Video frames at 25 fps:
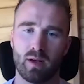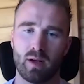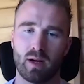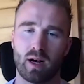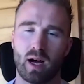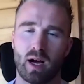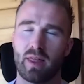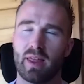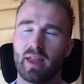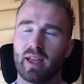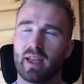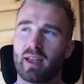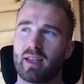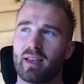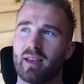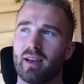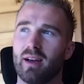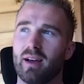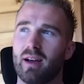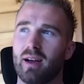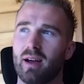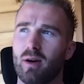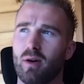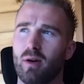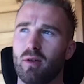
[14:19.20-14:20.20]
I think
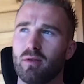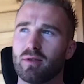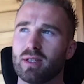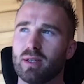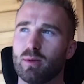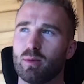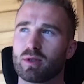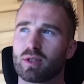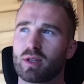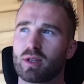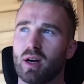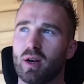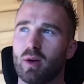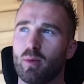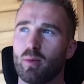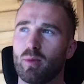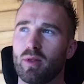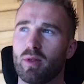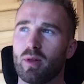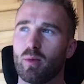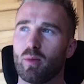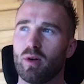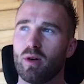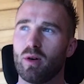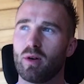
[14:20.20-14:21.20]
uh, obviously what's going on with
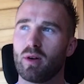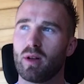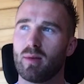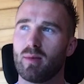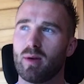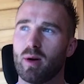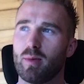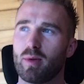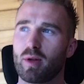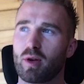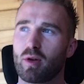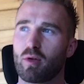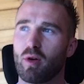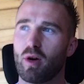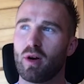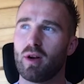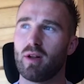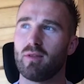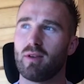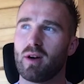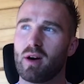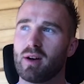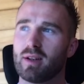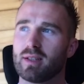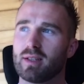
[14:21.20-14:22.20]
the world at the moment, the
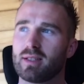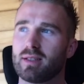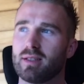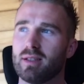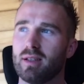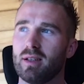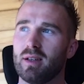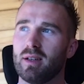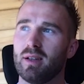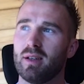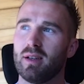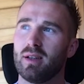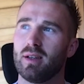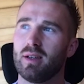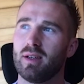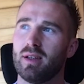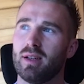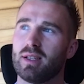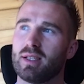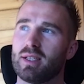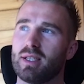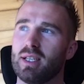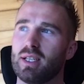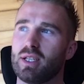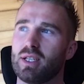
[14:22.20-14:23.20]
coronavirus
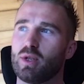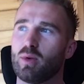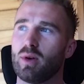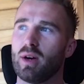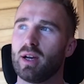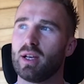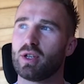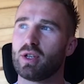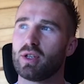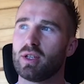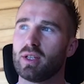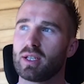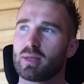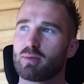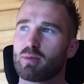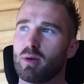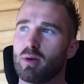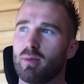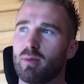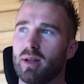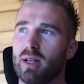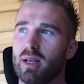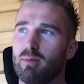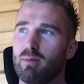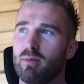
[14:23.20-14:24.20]
situation, is
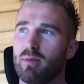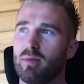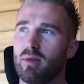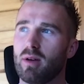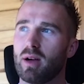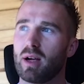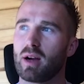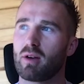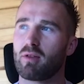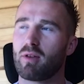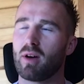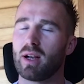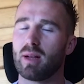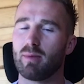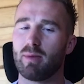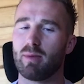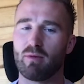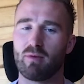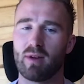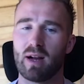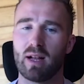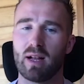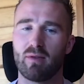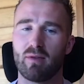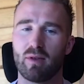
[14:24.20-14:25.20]
probably incredibly
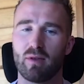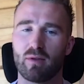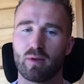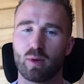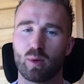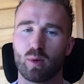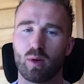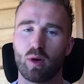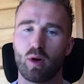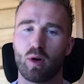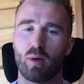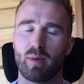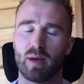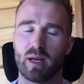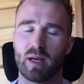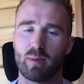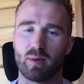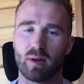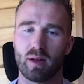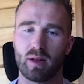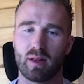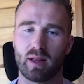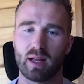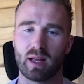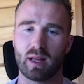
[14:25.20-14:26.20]
relevant to a lot of
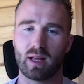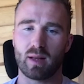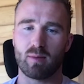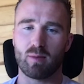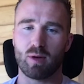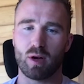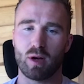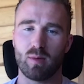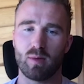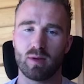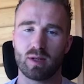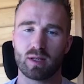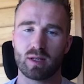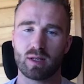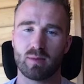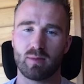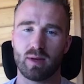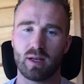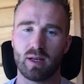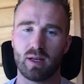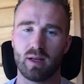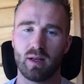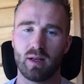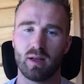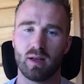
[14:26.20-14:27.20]
people. I think at the moment to
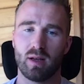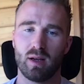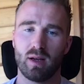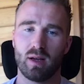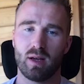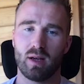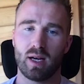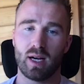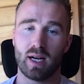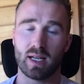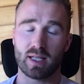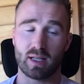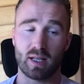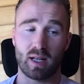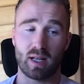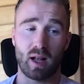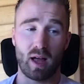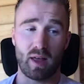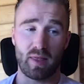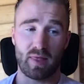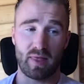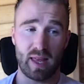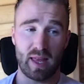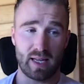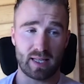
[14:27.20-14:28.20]
be is it
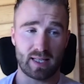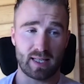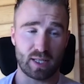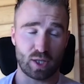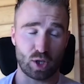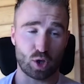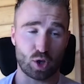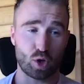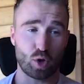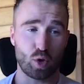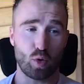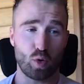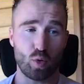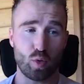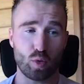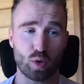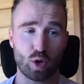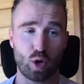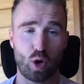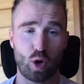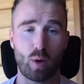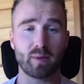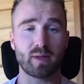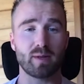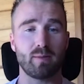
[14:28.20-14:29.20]
like this is a tool to
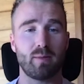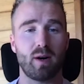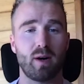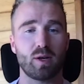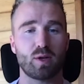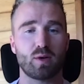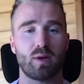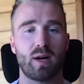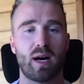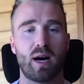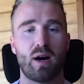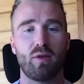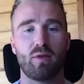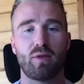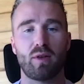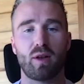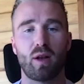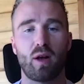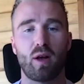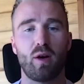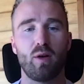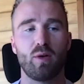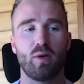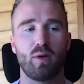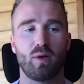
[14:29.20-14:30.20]
optimize your health
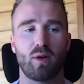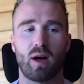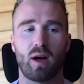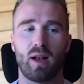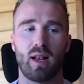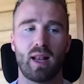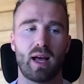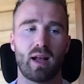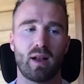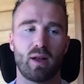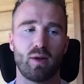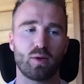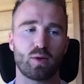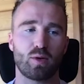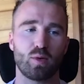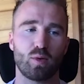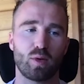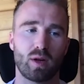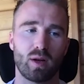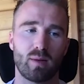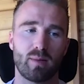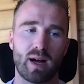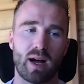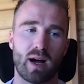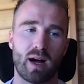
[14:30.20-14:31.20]
alone, like let alone talking
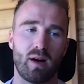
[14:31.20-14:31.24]
yeah. about